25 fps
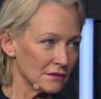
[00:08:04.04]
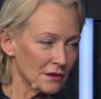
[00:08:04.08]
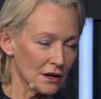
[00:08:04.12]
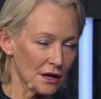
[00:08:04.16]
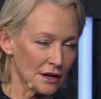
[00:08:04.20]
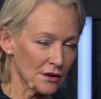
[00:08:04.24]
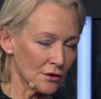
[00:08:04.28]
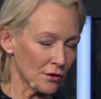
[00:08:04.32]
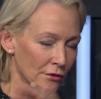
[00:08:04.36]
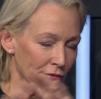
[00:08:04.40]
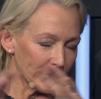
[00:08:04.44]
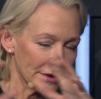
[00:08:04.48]

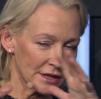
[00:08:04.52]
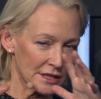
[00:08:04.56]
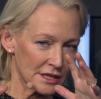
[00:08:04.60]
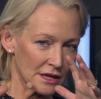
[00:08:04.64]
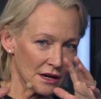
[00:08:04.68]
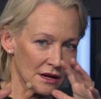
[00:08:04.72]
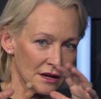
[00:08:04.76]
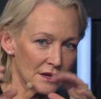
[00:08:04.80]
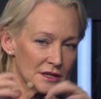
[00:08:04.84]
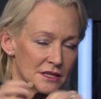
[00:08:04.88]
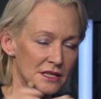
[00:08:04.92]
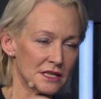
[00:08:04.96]
and already
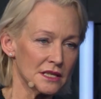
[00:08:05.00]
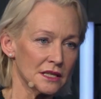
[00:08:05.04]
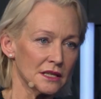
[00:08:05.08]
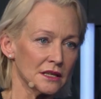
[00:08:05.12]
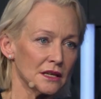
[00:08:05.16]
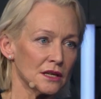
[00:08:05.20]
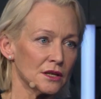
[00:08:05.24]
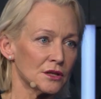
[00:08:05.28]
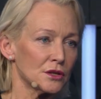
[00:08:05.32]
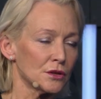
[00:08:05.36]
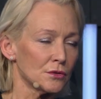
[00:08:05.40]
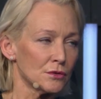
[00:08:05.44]
are
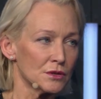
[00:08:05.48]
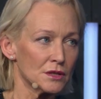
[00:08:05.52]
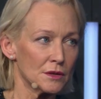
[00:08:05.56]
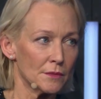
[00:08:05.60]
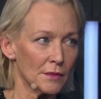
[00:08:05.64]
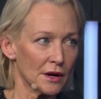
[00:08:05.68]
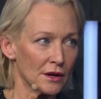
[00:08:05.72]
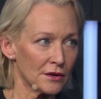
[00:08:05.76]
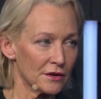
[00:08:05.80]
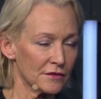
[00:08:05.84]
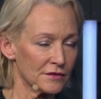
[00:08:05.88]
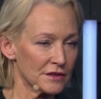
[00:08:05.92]
seeing, a huge
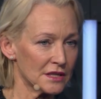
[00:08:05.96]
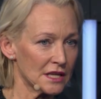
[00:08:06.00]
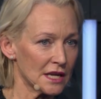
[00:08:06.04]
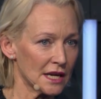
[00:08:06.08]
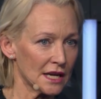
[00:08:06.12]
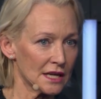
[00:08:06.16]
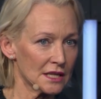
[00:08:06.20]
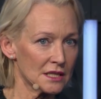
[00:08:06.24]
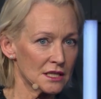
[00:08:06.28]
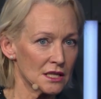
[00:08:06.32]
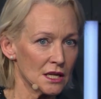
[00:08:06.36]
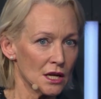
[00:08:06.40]
amount of
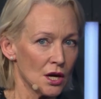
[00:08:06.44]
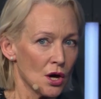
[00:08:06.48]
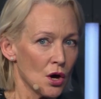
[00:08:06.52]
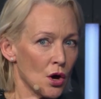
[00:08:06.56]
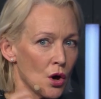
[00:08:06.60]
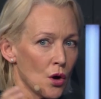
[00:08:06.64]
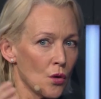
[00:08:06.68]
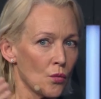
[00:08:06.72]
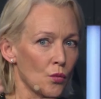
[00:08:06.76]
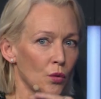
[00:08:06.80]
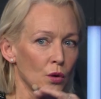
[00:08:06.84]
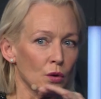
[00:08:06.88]
attacks,
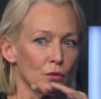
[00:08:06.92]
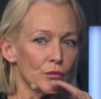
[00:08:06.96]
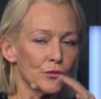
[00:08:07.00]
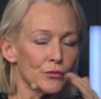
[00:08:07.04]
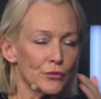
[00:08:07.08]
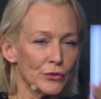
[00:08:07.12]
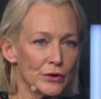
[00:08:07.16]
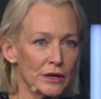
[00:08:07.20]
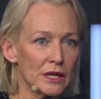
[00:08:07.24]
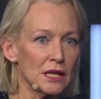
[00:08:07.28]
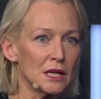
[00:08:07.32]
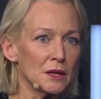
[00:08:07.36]
will
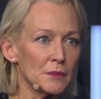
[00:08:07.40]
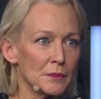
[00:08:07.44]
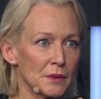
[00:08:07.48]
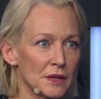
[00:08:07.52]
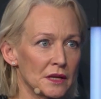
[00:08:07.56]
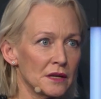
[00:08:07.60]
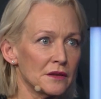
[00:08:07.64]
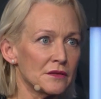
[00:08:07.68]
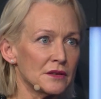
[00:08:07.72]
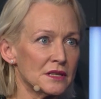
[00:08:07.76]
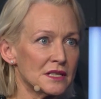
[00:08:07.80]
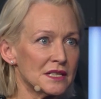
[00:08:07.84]
really
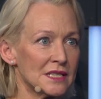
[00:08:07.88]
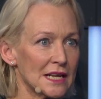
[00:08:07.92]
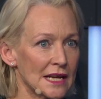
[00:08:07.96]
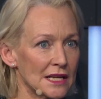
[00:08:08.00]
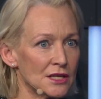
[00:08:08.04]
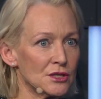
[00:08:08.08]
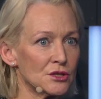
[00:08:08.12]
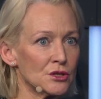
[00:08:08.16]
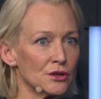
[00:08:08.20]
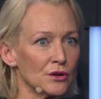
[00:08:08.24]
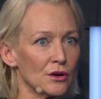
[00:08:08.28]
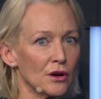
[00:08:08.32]
be the
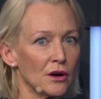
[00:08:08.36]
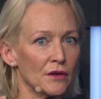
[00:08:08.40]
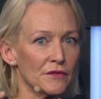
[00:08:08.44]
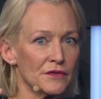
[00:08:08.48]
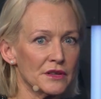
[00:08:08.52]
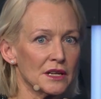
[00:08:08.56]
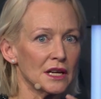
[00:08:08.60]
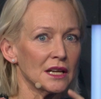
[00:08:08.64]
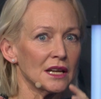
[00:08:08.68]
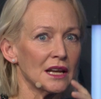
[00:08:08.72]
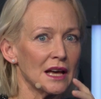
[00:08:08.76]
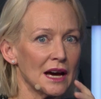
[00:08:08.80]
center of
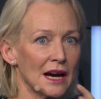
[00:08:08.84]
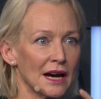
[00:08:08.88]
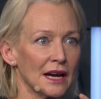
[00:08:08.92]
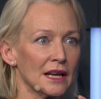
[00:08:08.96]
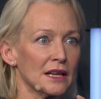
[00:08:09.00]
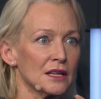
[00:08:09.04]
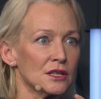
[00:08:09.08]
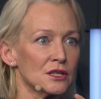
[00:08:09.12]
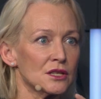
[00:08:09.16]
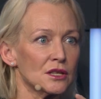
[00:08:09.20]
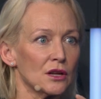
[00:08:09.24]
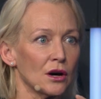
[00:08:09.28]
the
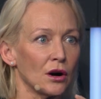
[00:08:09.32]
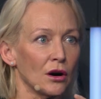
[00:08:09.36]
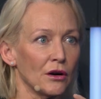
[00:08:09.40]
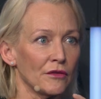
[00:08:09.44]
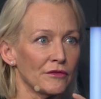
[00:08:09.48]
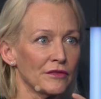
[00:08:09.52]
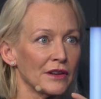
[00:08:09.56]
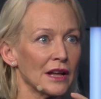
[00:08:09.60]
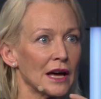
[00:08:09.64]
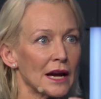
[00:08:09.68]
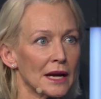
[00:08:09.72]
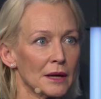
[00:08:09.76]
alliance
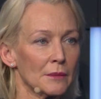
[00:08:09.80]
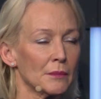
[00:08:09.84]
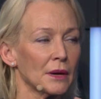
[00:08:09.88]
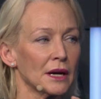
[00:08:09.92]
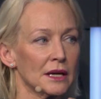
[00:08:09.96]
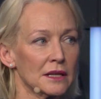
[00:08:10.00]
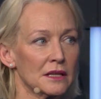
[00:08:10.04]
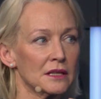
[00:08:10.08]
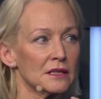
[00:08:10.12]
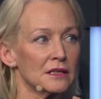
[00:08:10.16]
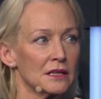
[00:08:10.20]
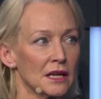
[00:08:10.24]
of
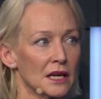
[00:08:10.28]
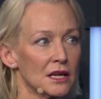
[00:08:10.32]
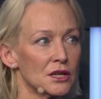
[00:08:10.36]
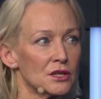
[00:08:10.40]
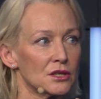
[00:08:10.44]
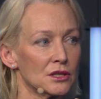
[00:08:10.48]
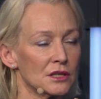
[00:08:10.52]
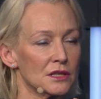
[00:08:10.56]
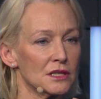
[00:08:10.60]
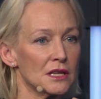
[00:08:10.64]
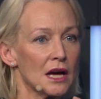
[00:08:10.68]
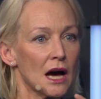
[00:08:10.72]
like-minded nations.